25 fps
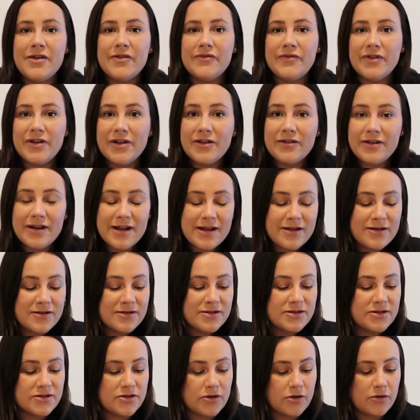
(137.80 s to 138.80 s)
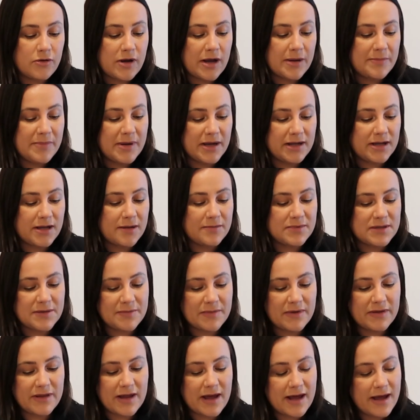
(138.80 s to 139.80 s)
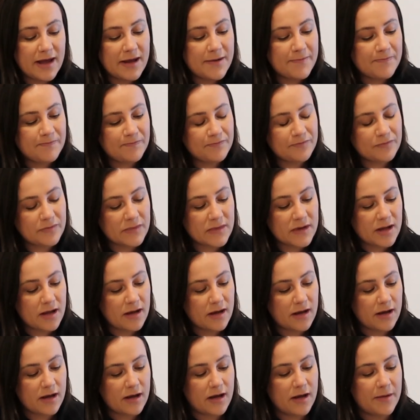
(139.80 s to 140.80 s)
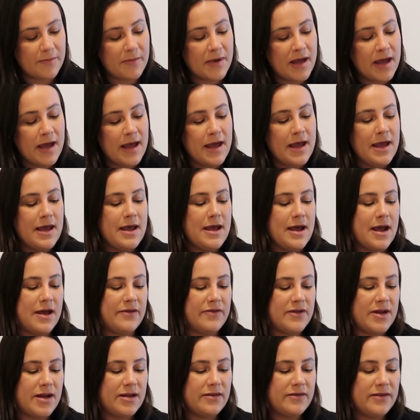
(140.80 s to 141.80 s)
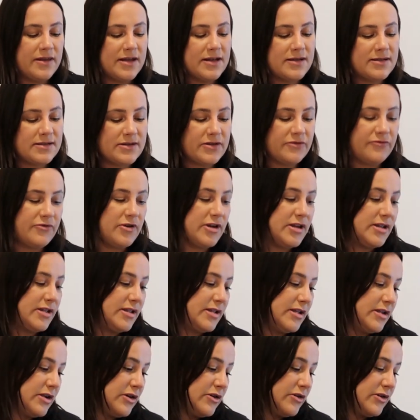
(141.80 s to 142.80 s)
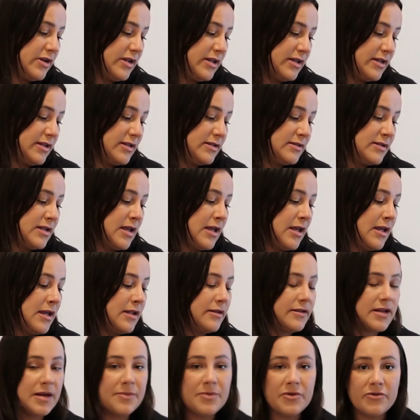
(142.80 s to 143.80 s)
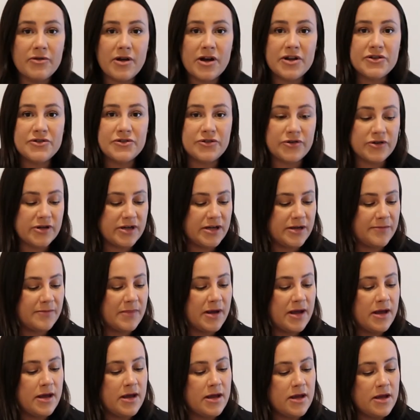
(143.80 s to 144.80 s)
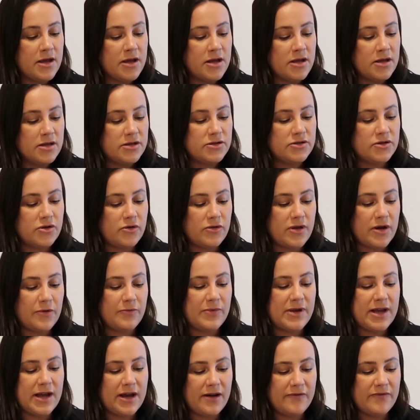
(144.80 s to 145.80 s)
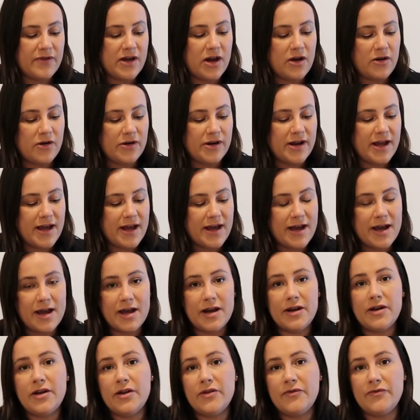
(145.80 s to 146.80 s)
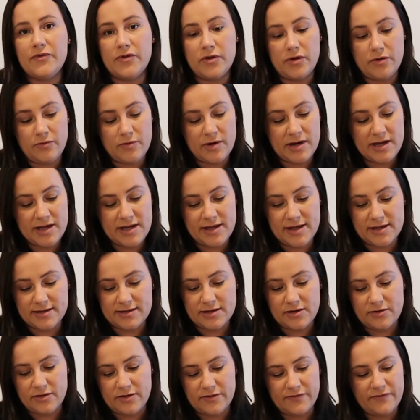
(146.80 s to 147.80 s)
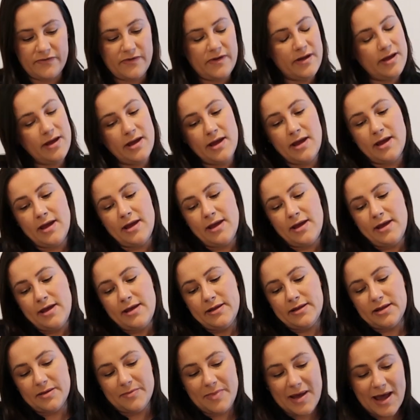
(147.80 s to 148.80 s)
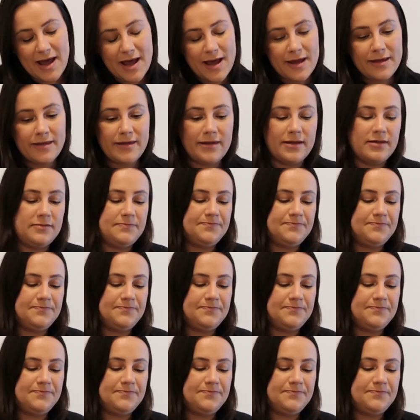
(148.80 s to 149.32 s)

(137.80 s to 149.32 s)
fingernails. So I picked up some of that. Um, and then this right here is diaper rash cream so that we have that on hand for when he gets out of the bath.